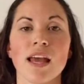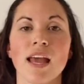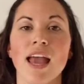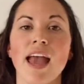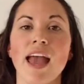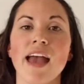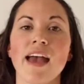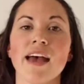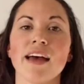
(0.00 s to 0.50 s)

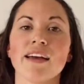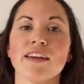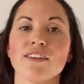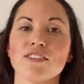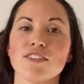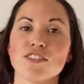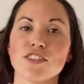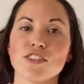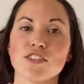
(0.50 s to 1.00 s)

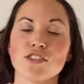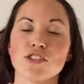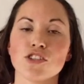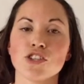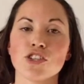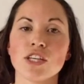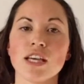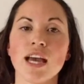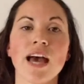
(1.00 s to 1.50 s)
And
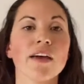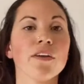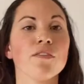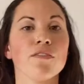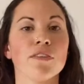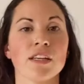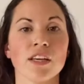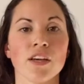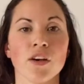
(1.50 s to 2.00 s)
she had a
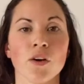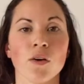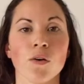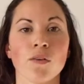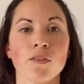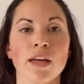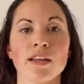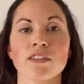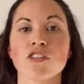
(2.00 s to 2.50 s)

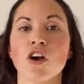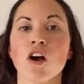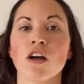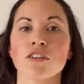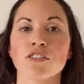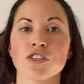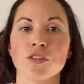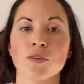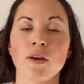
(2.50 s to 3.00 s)
video that
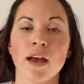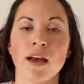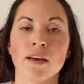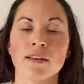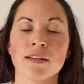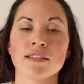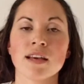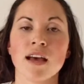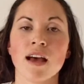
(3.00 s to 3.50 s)
taught you how
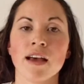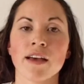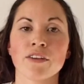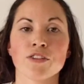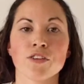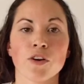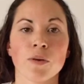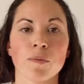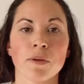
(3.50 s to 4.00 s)
to tie a
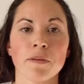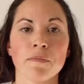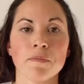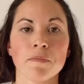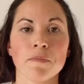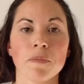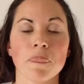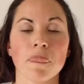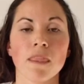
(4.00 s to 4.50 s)
turban.
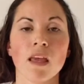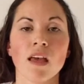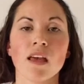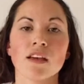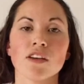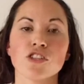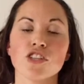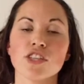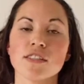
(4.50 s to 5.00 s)

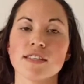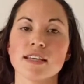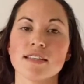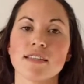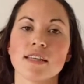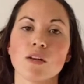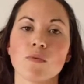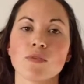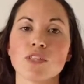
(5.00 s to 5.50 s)
She
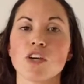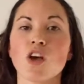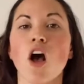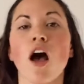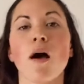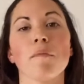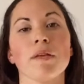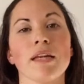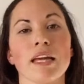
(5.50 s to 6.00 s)
says that it was a
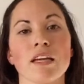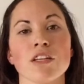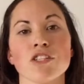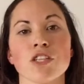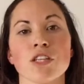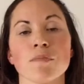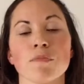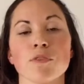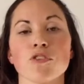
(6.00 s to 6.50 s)

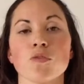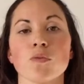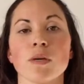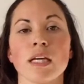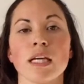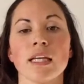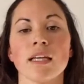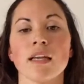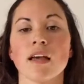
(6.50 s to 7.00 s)
combination
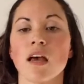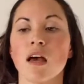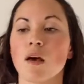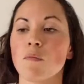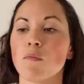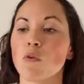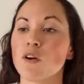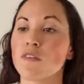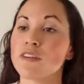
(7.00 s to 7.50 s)
between
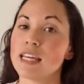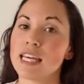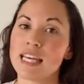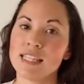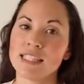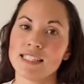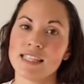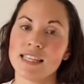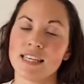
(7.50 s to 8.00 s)
more of an
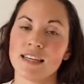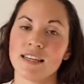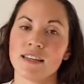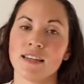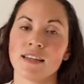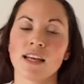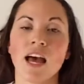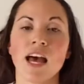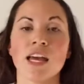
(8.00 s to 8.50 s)
Indian
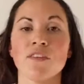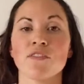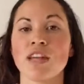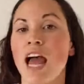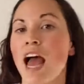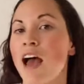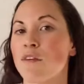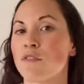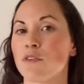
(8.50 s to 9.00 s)
and kind of an
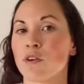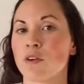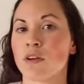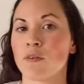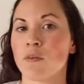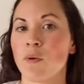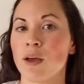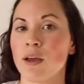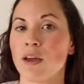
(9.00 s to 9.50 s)

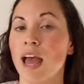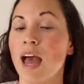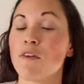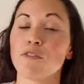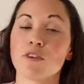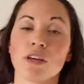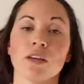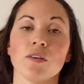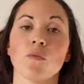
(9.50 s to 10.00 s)

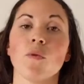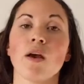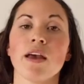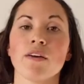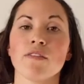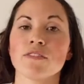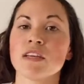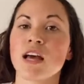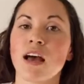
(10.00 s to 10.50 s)
African way
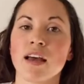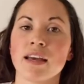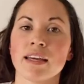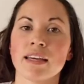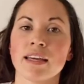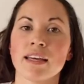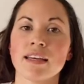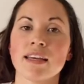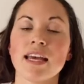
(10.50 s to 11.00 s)
of
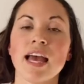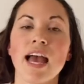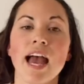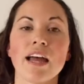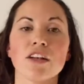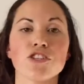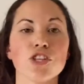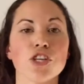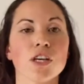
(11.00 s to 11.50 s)
tying it.
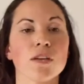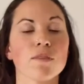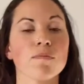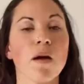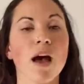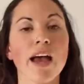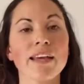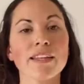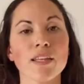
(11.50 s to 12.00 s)
And she
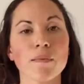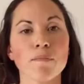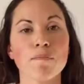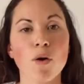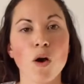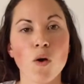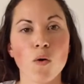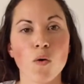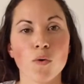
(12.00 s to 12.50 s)
combined them
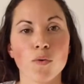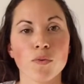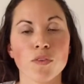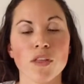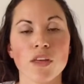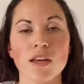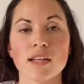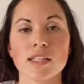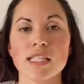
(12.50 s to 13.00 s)
both
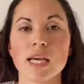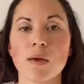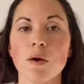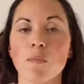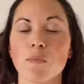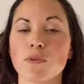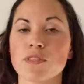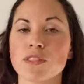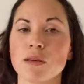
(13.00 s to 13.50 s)
to come
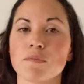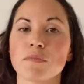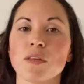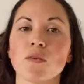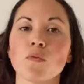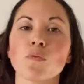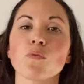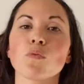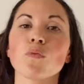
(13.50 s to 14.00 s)
up with
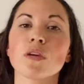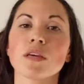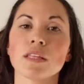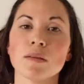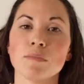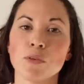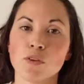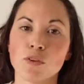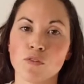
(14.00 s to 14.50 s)
something
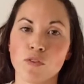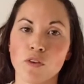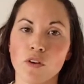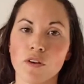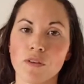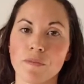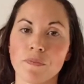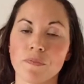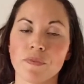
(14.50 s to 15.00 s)
really beautiful.